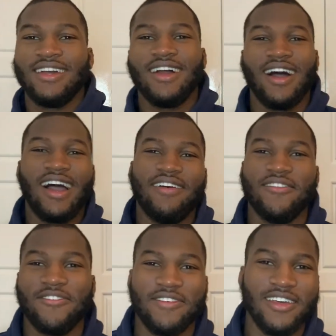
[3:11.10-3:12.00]
I have
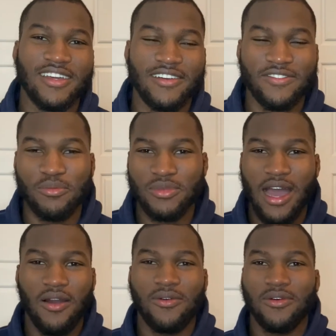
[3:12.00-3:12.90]
a feeling from
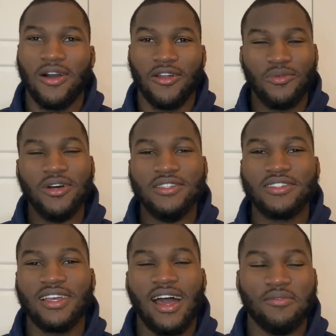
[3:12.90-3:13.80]
now onwards,
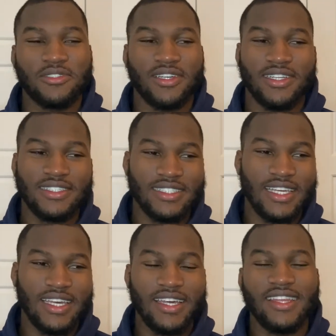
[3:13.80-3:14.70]
I'm just going to
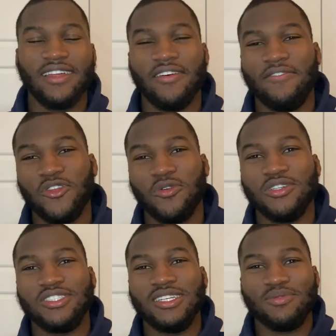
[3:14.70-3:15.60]
see that the
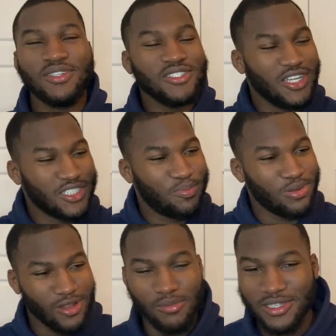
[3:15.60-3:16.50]
viewership just
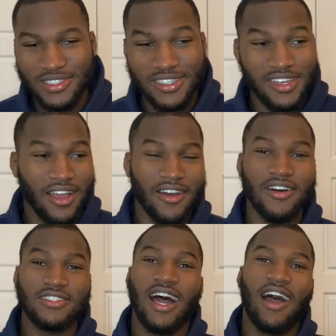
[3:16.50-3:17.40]
plummets,
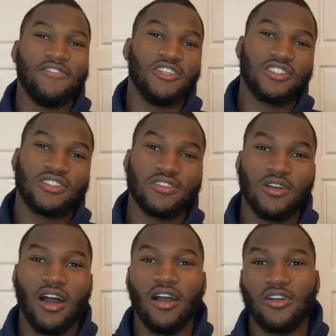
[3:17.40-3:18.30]
because I've just
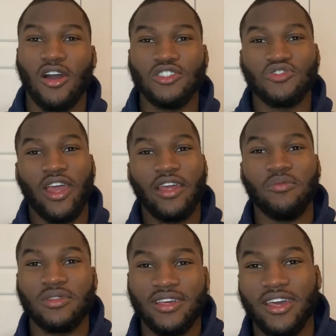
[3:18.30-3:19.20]
gone straight in
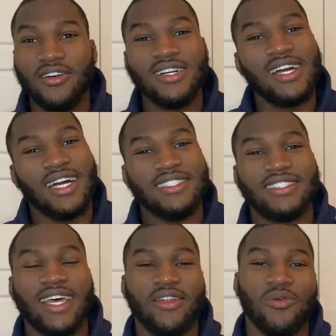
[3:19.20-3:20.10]
with the kill and
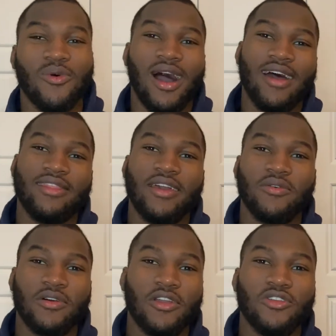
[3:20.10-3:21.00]
said what I think
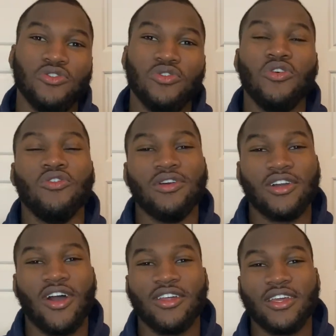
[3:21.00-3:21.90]
we're going to do
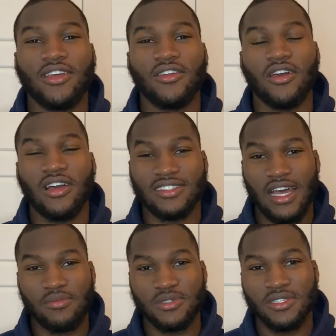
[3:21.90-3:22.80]
regarding
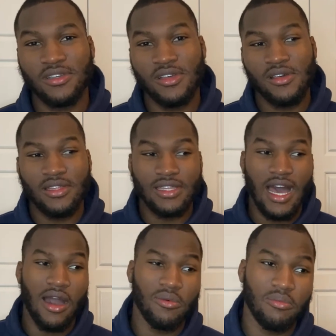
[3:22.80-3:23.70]
exams. Now,